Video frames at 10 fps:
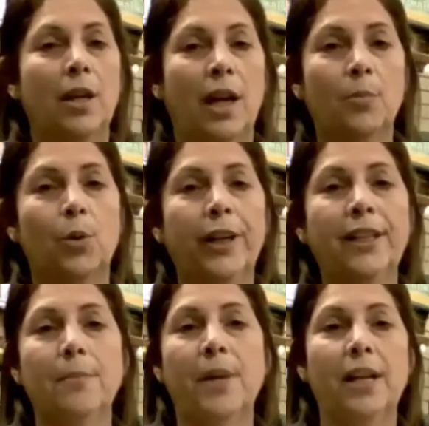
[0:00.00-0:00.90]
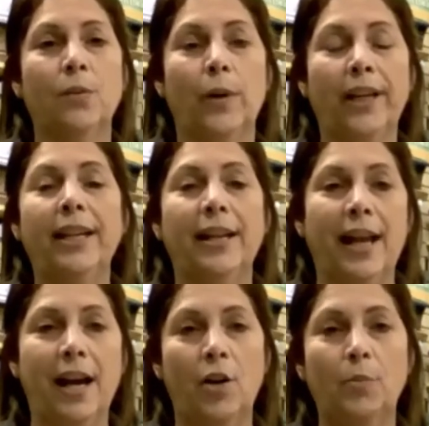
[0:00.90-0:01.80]
and bring them in and we can
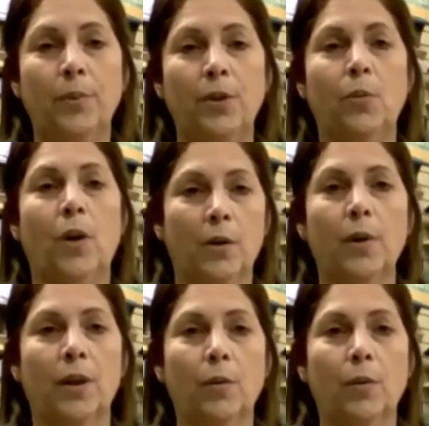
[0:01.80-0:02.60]
help you work with